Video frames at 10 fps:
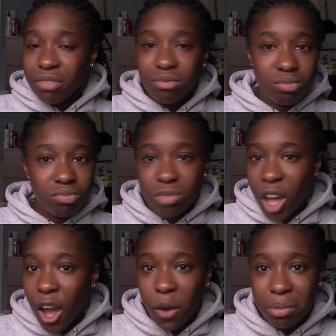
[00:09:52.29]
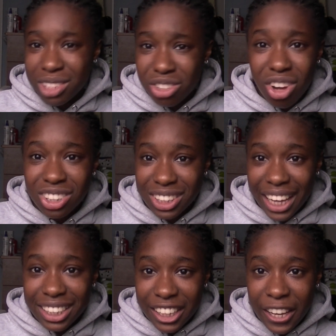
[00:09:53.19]
N- no, it's not
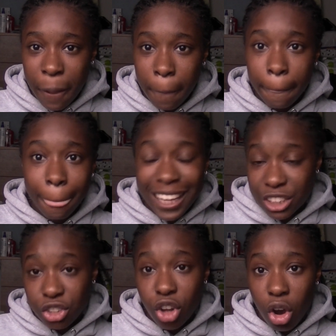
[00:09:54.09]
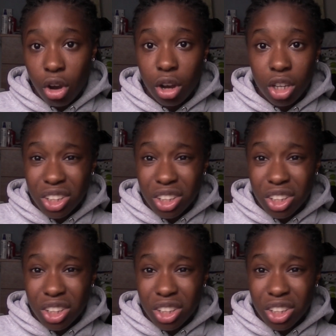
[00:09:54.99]
sexy. It's not.